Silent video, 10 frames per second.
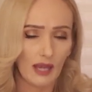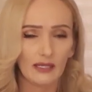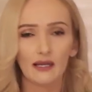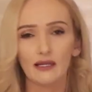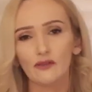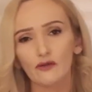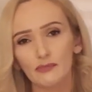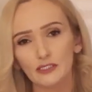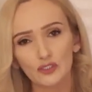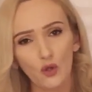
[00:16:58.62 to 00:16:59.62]
either
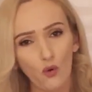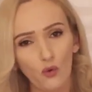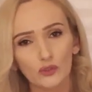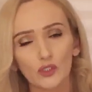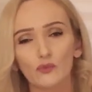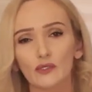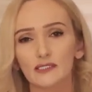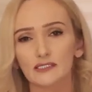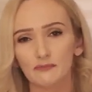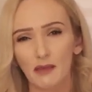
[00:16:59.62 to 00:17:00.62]
been told or were
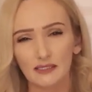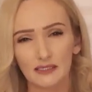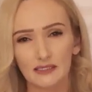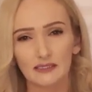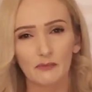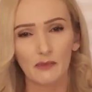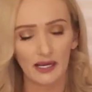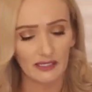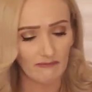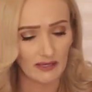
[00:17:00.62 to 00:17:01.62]
expecting some kind of